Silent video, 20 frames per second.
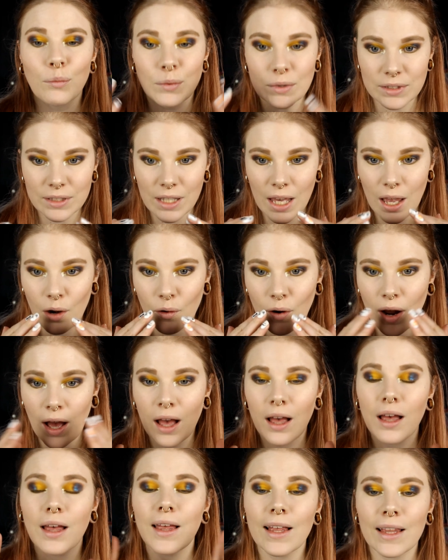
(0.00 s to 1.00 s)

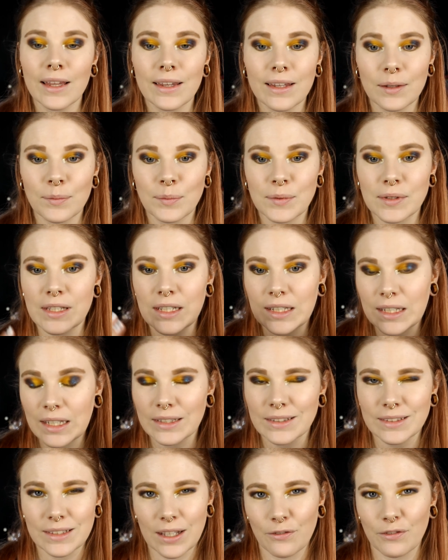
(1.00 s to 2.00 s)
mascara, a lipstick,
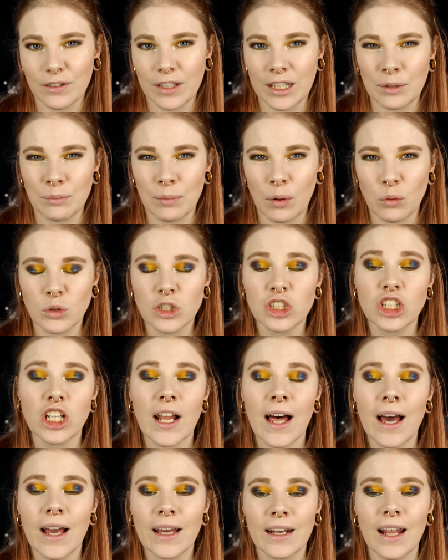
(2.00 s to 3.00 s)
and something in my
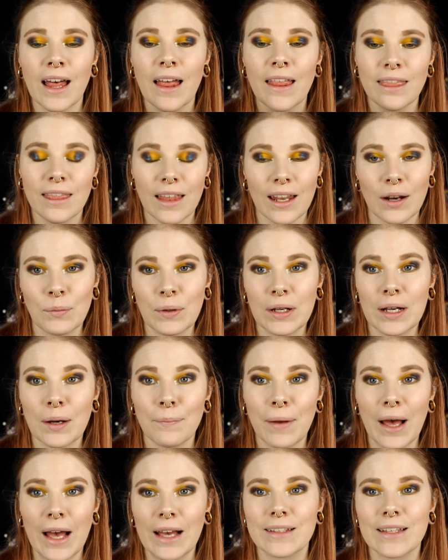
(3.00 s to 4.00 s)
waterline, and then I will
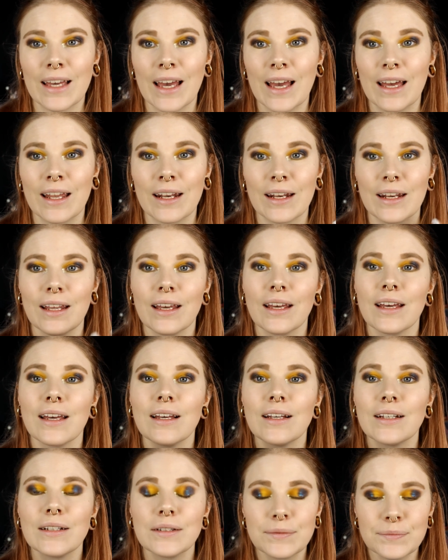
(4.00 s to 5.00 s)
come back and
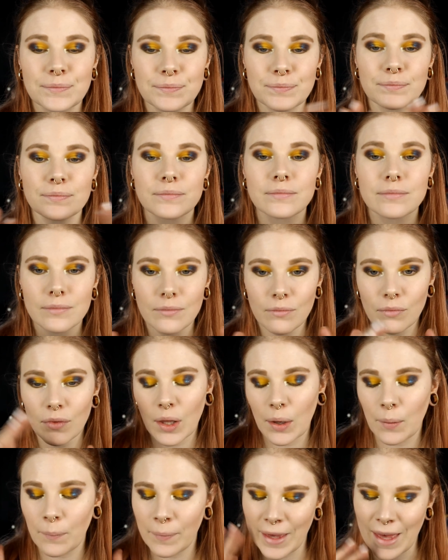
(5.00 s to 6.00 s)

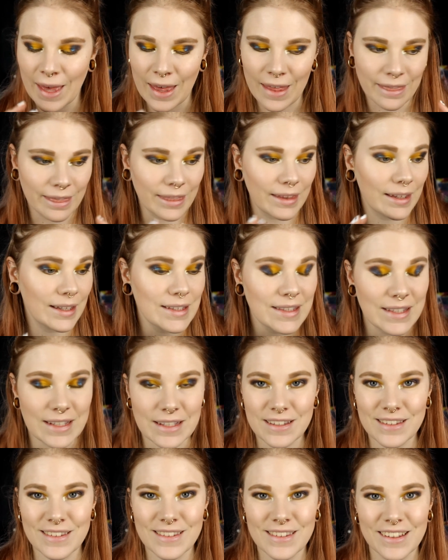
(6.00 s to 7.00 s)
we end
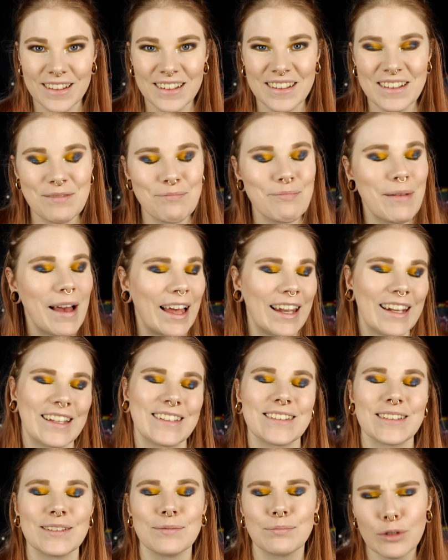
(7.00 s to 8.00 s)
this
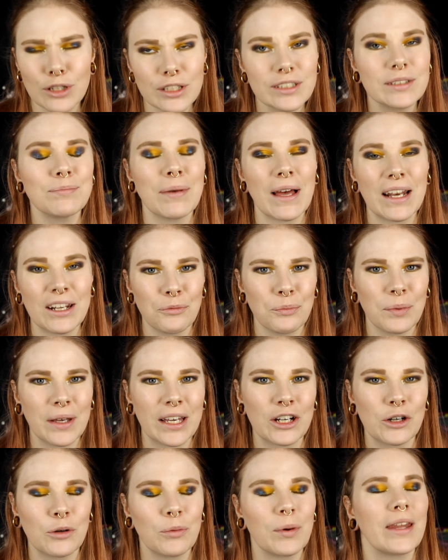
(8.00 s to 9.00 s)
palette, multi-palette
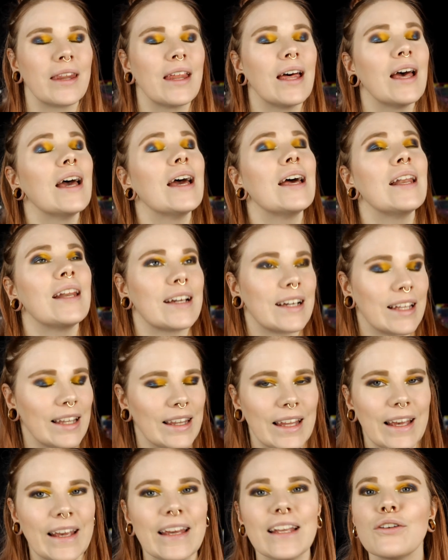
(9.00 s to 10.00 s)
bingo with the
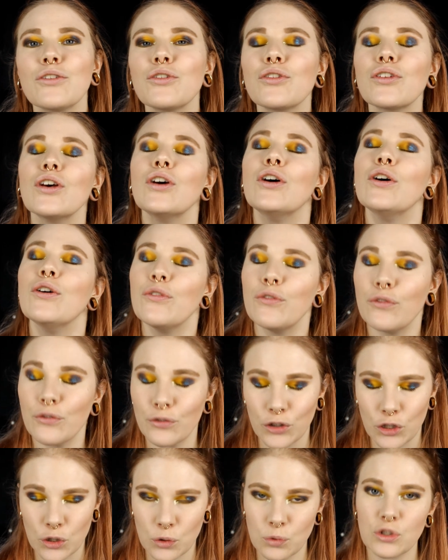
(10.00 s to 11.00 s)
Kaleidos
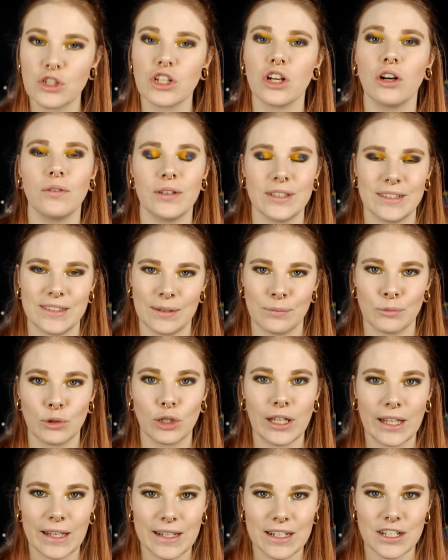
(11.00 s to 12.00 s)
Futurism
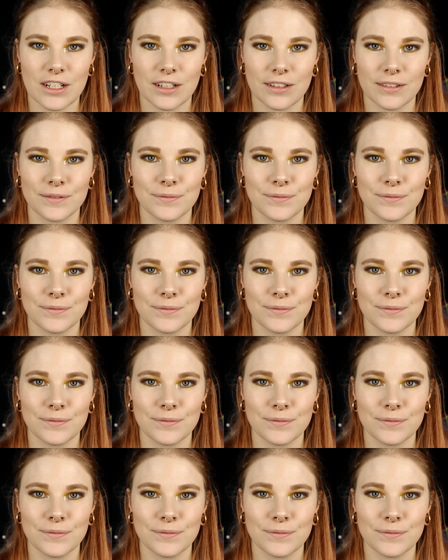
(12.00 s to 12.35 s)
collection.